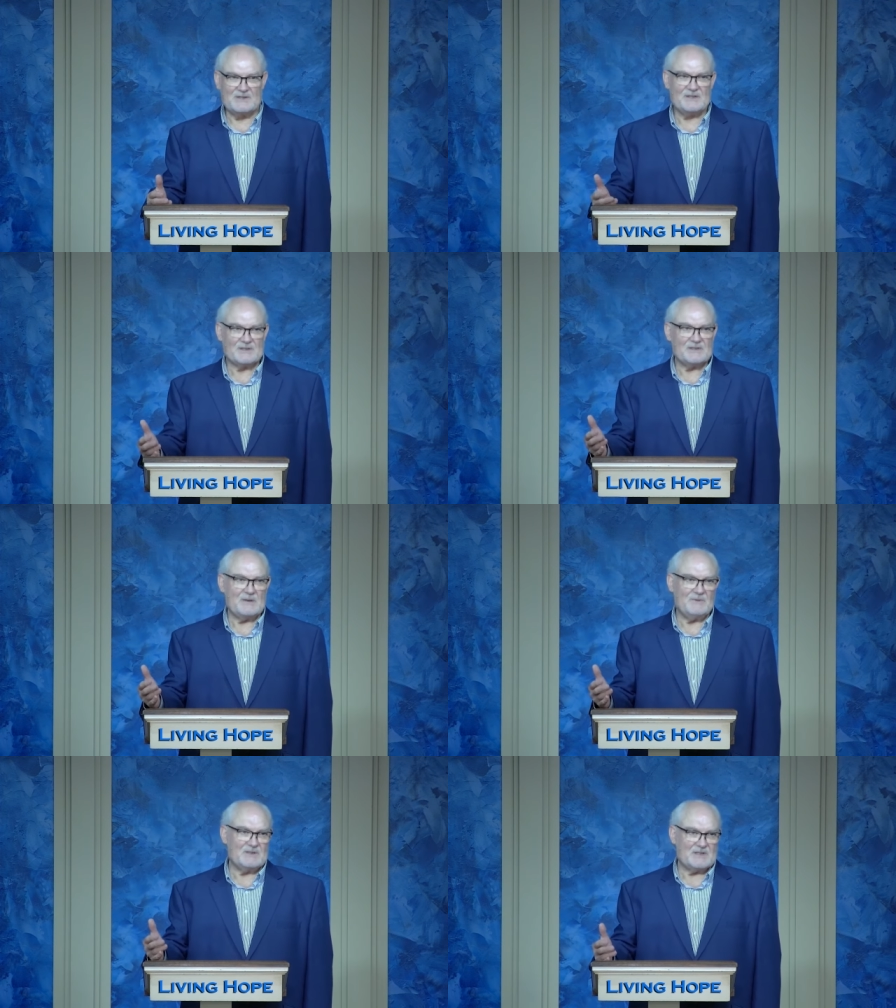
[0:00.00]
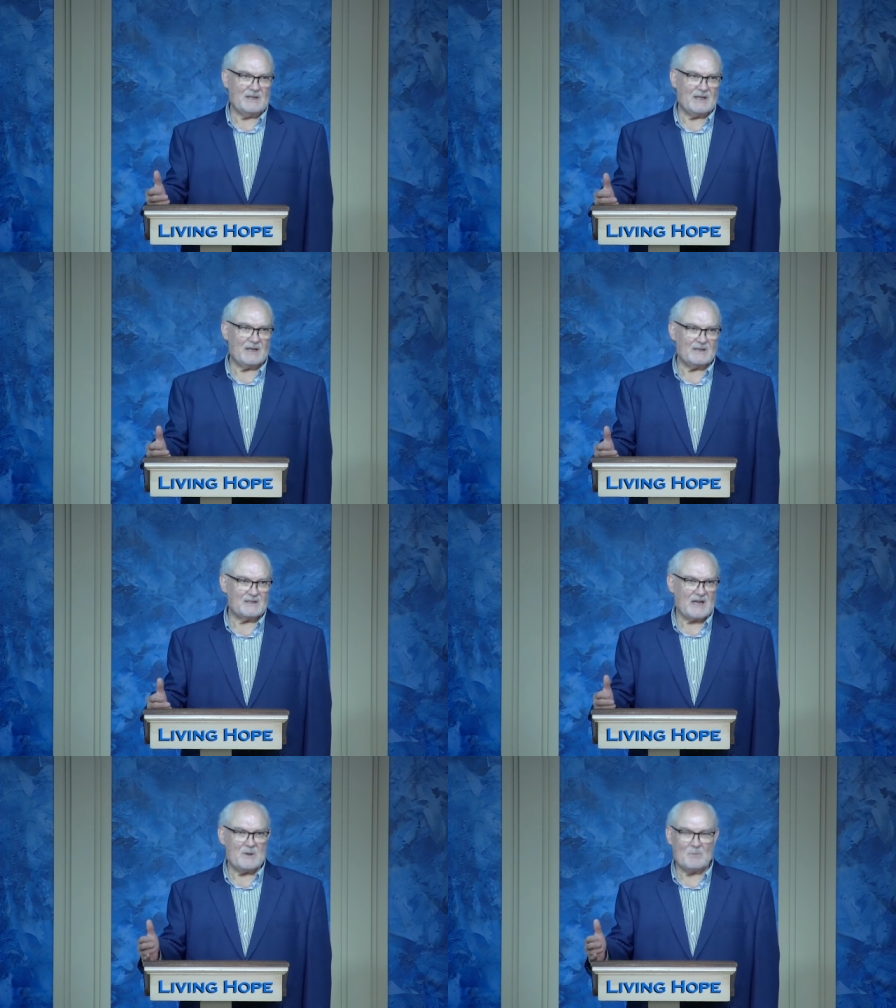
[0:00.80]
Jesus even said that. A
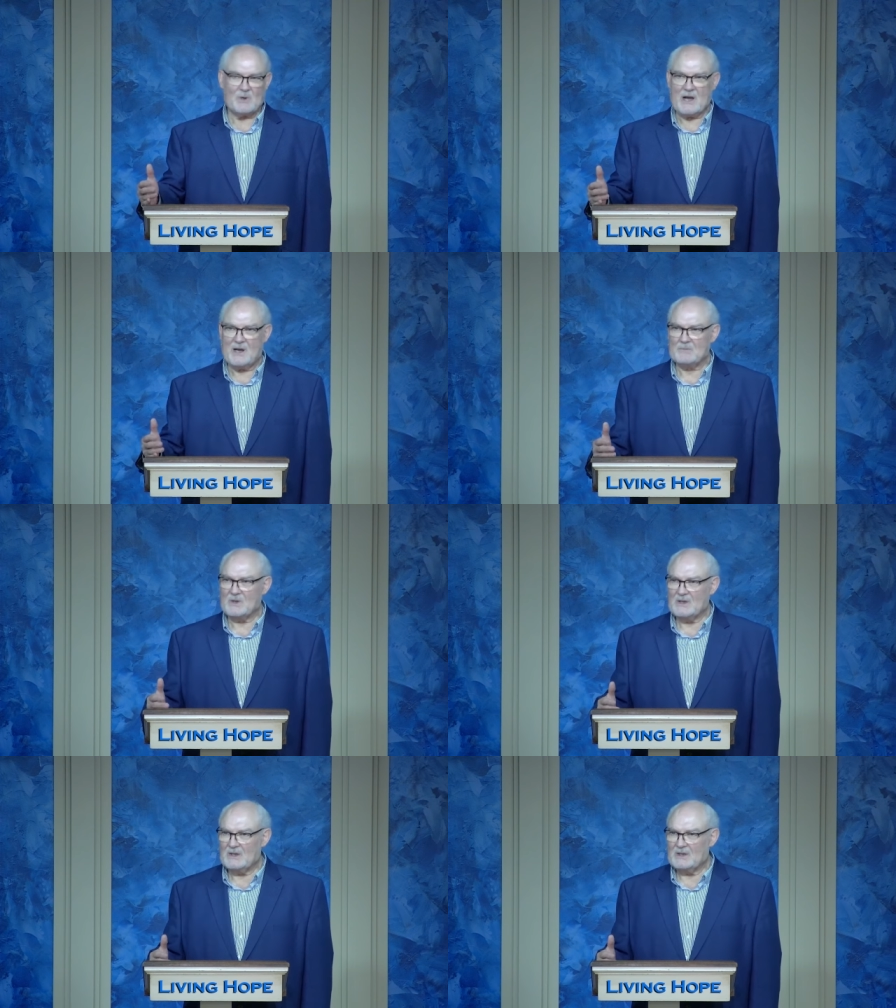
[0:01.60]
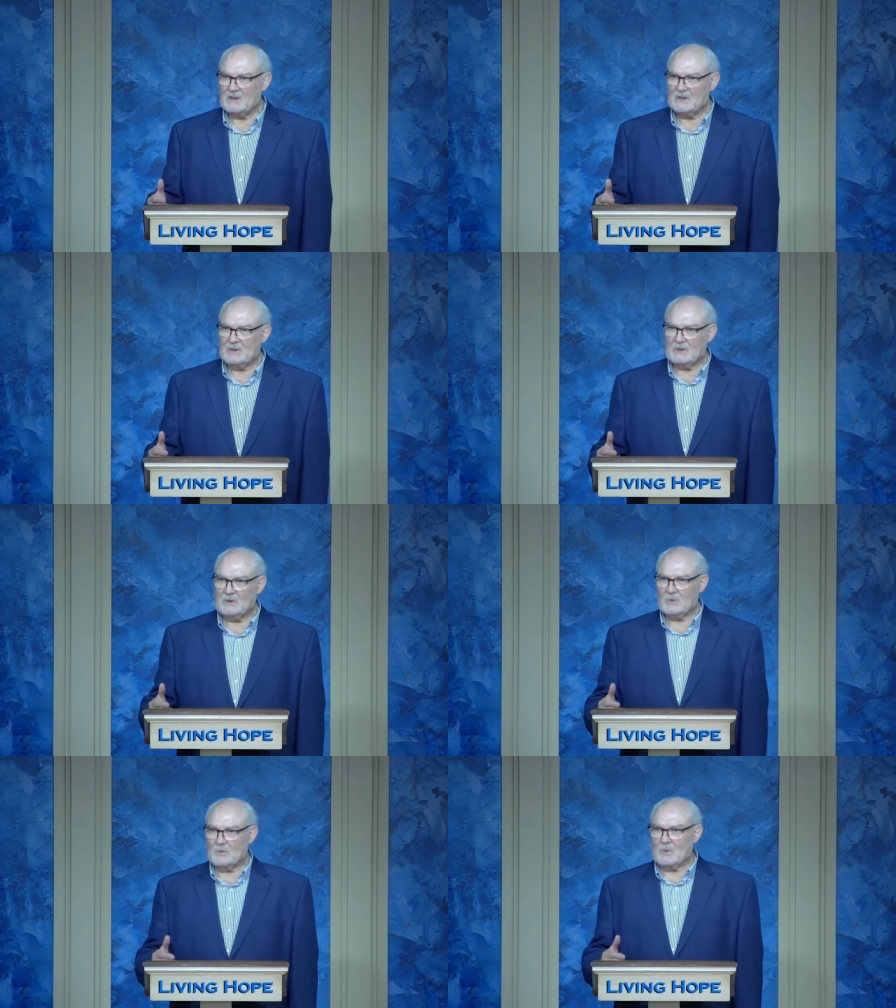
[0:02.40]
time will come
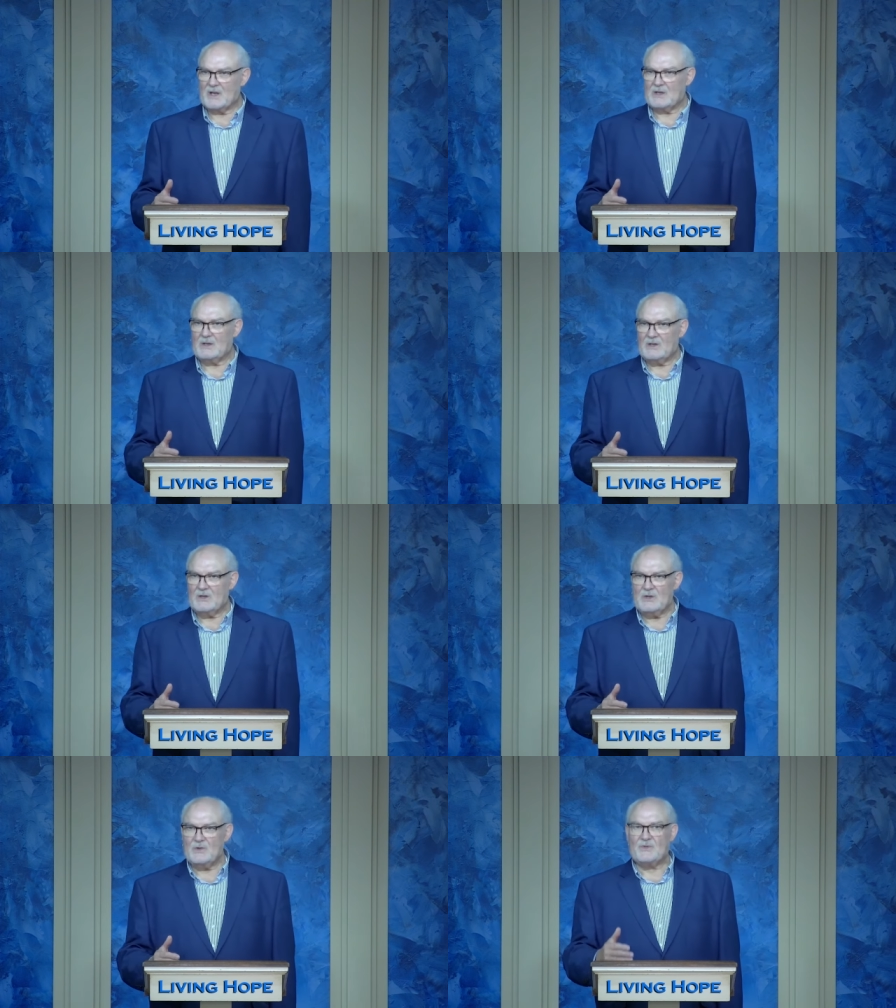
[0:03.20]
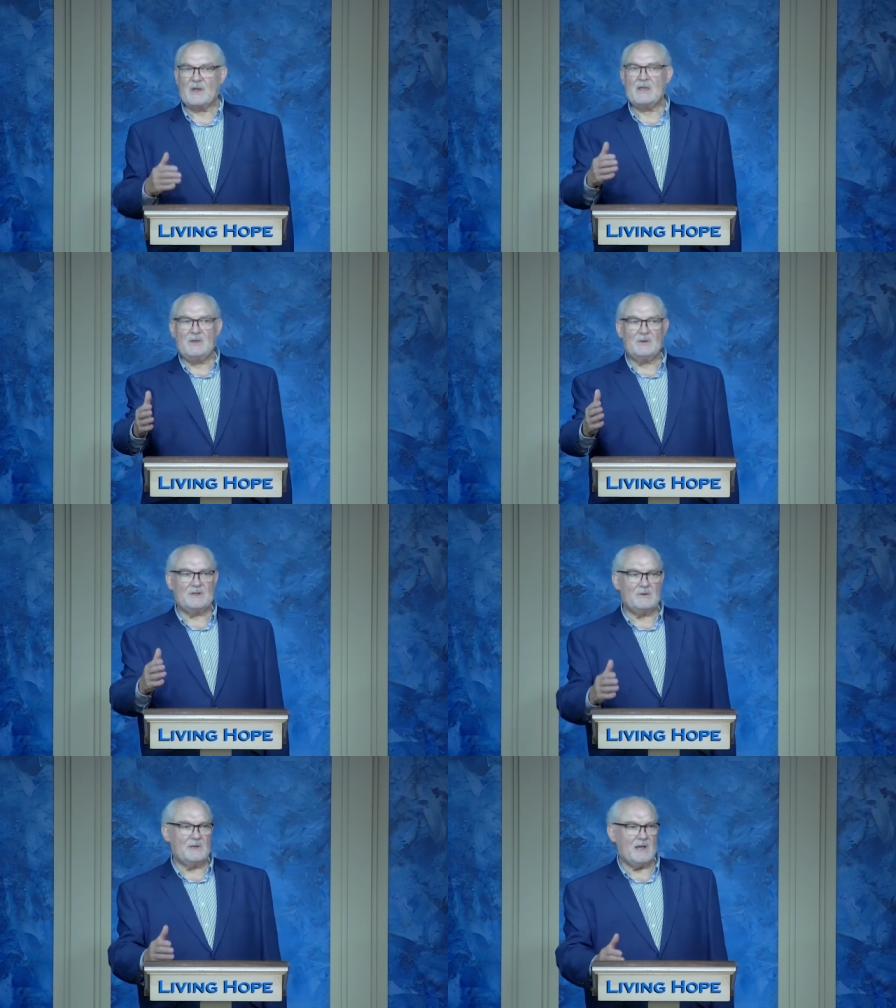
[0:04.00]
when you think you're
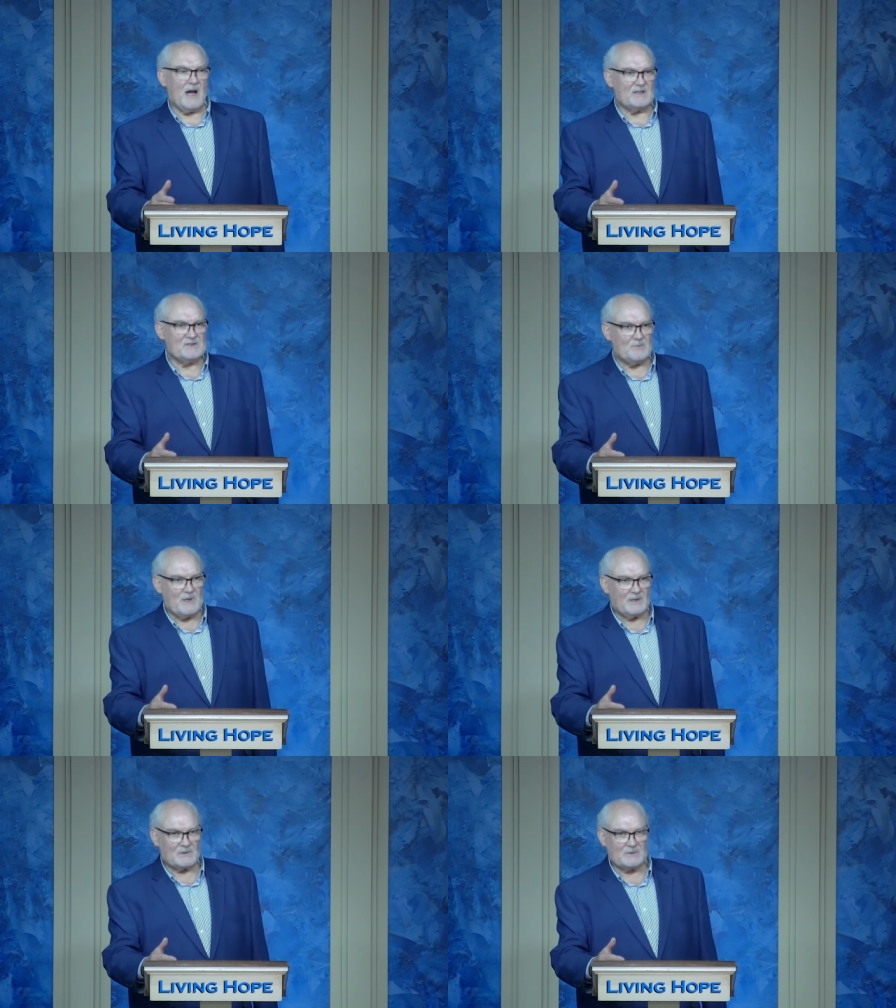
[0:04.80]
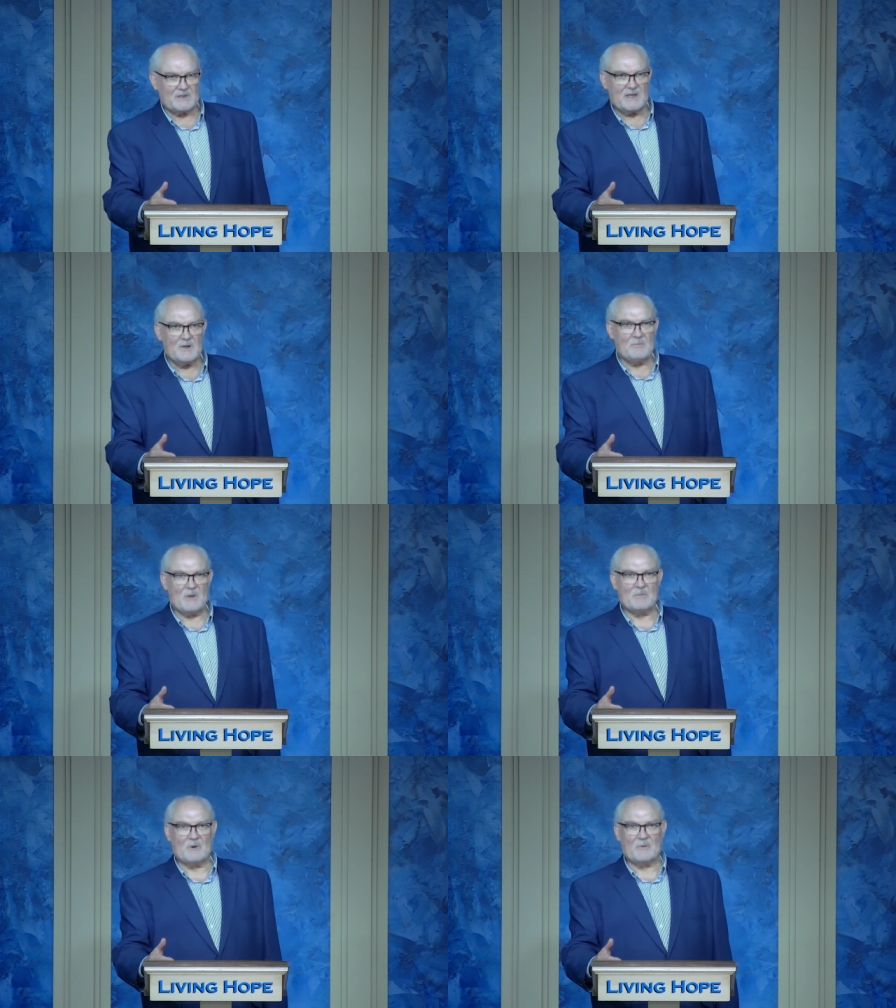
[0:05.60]
doing God's will to kill
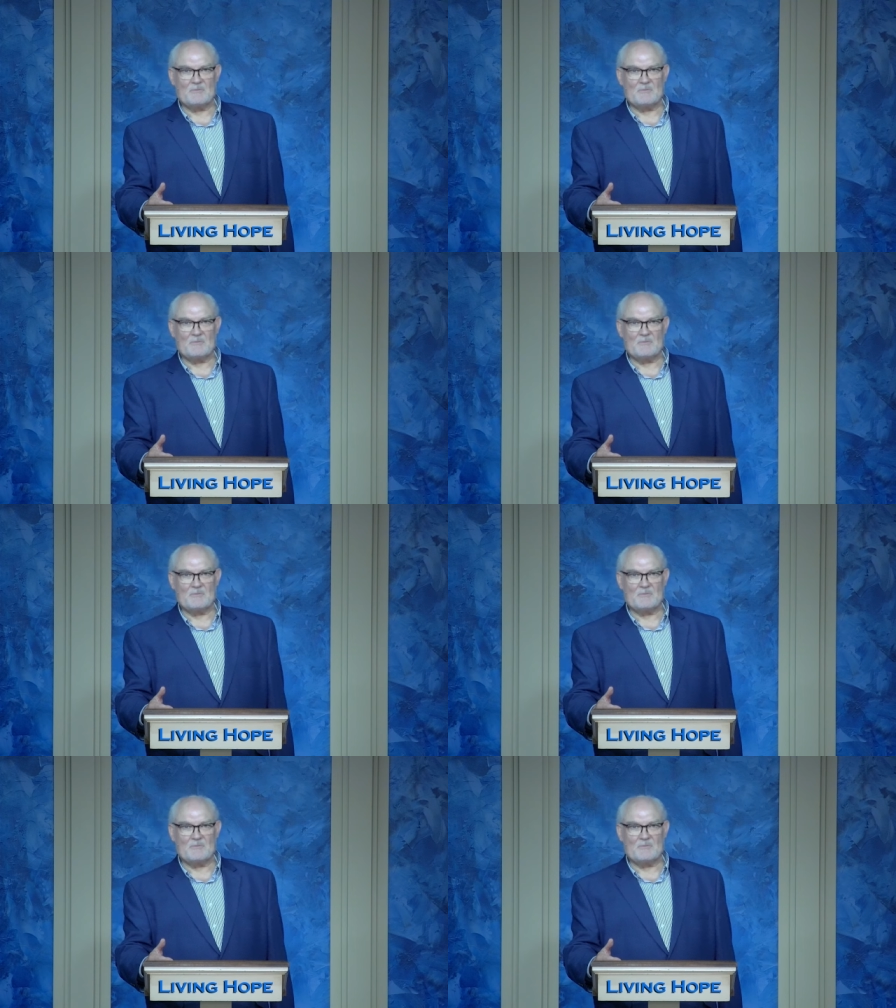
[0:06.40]
people.